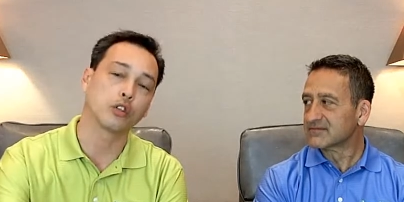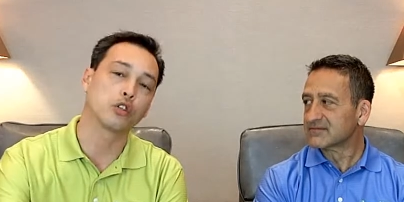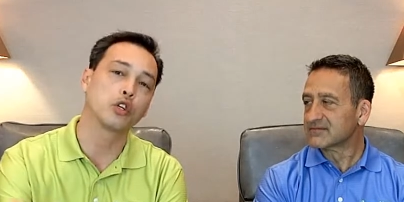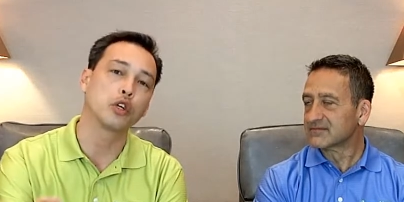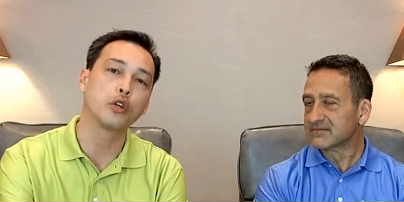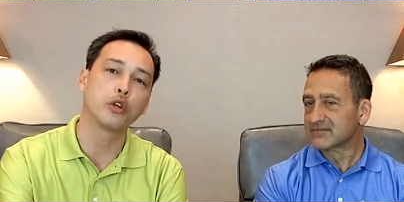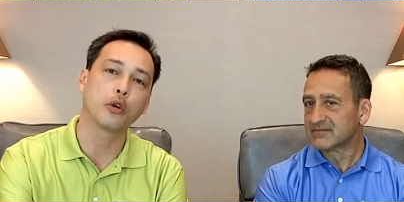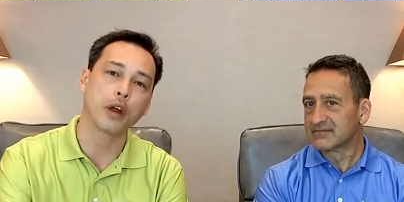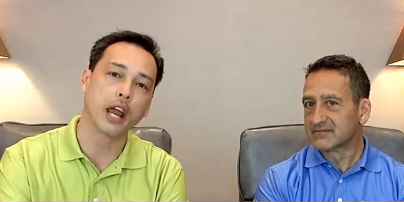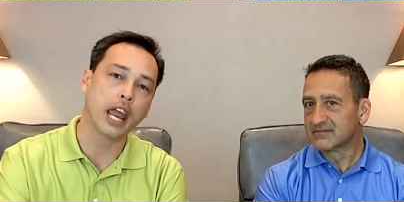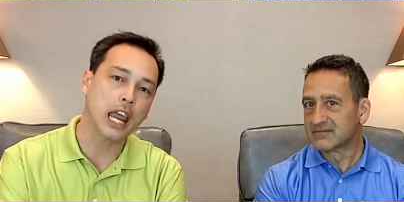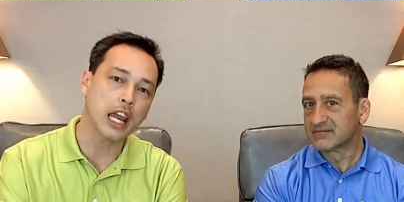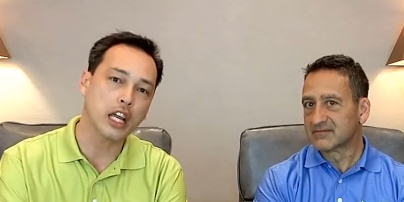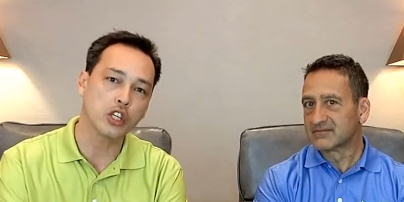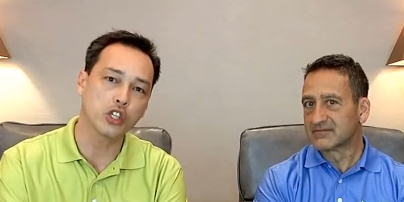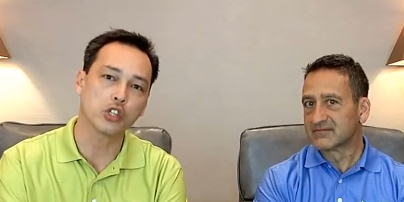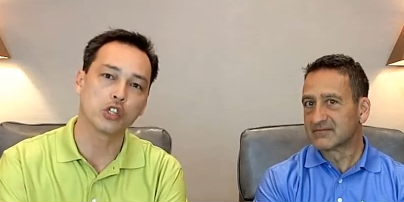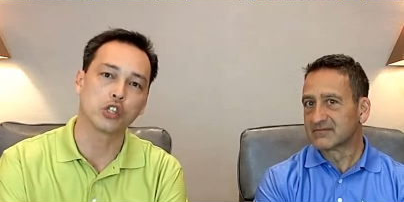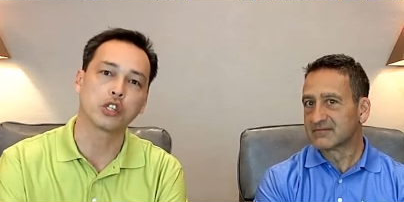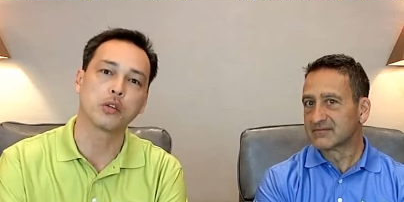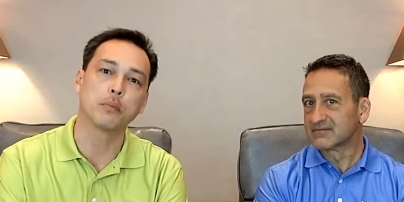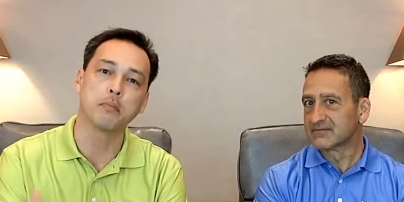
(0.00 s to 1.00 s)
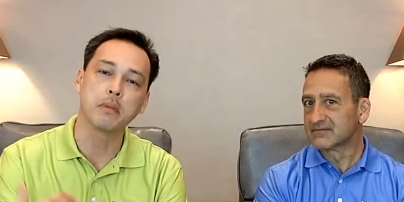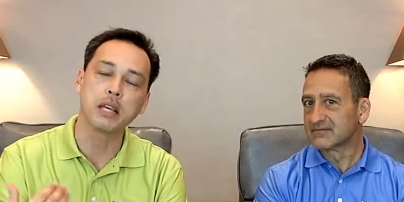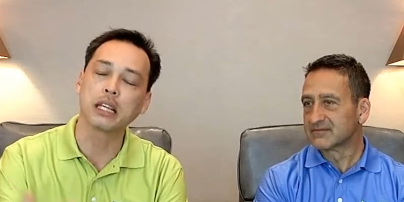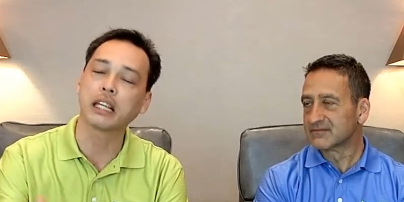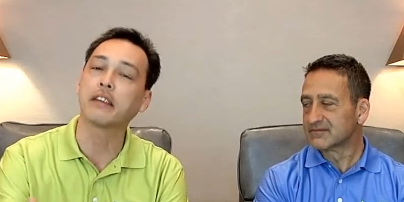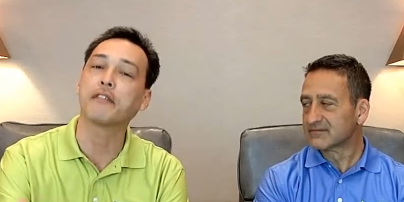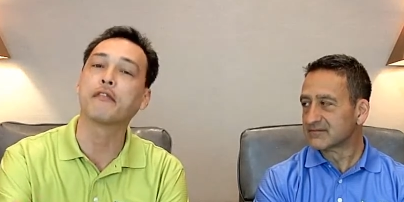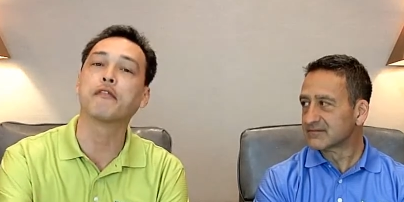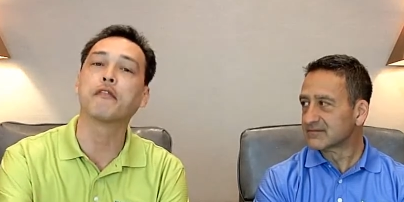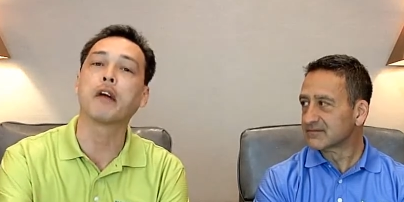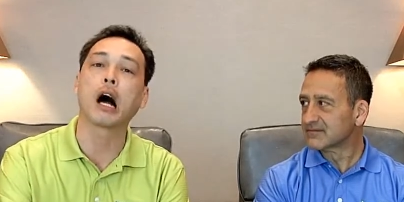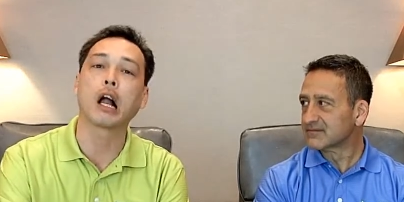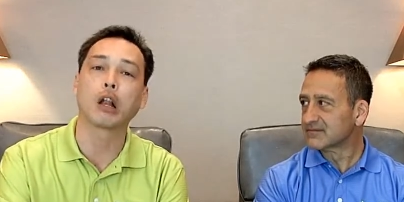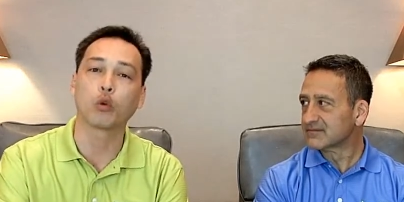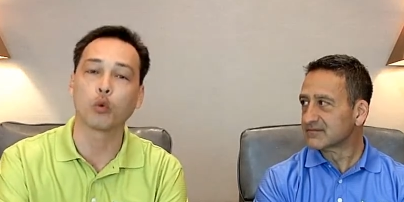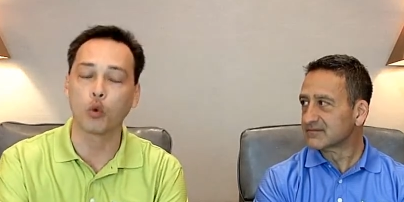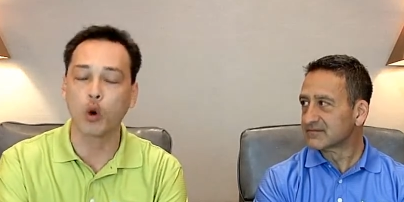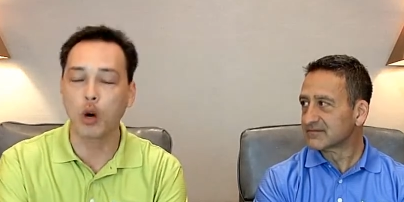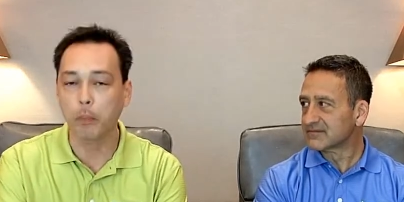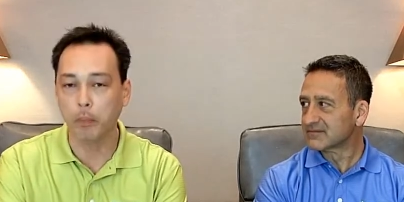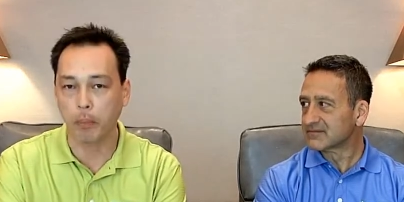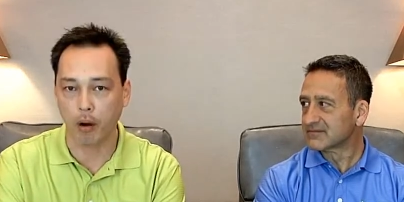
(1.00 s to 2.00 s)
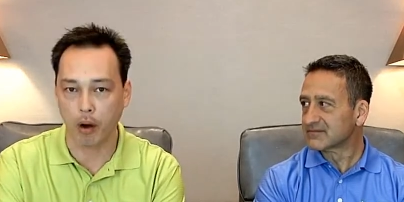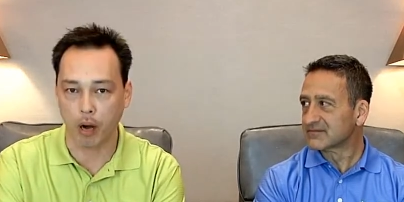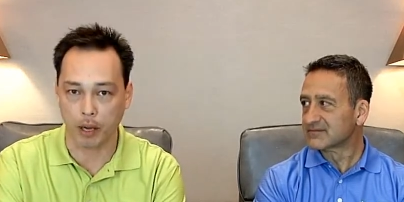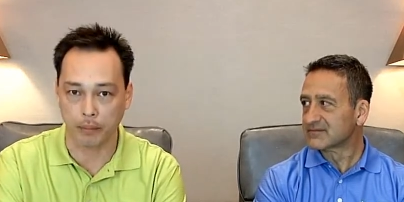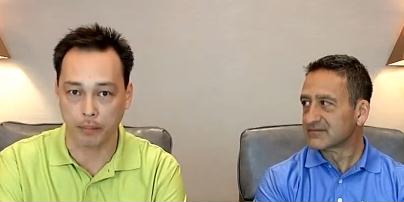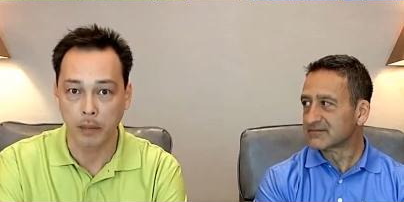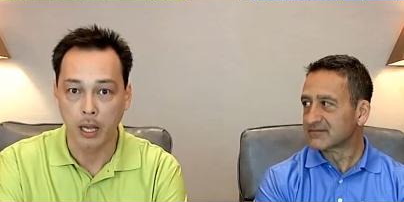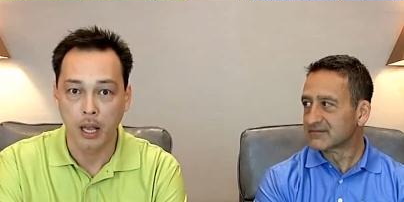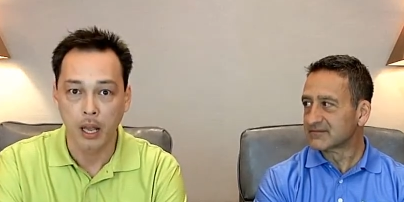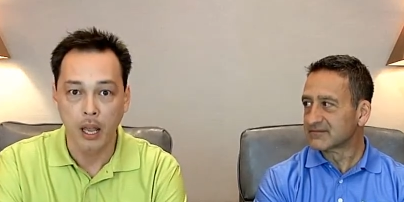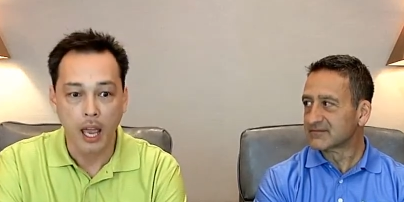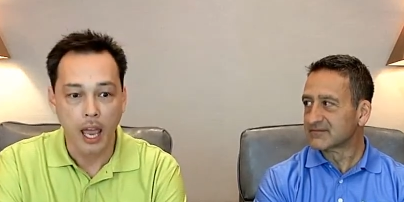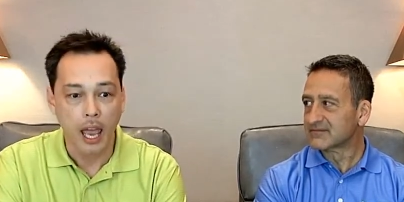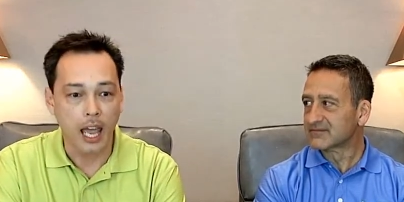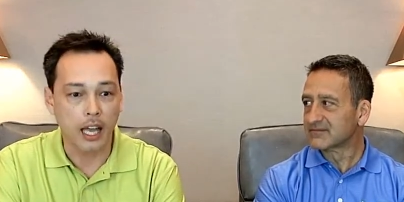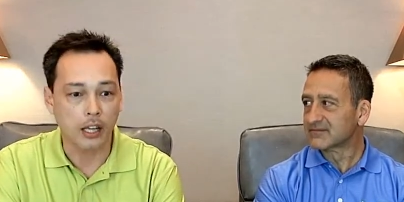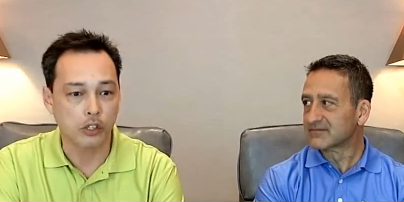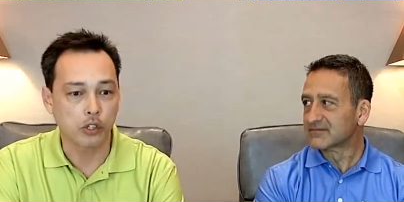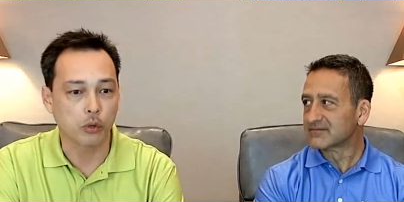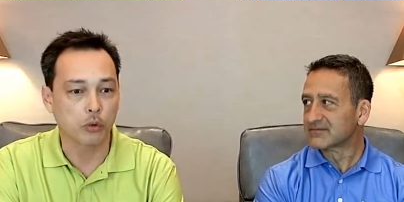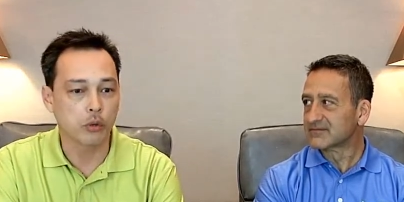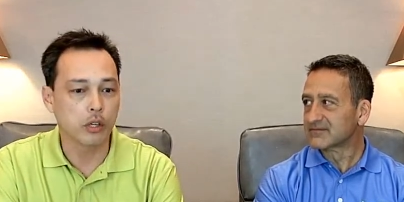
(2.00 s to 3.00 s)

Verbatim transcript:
Speaker 1: to your agents to immediately follow up on. And so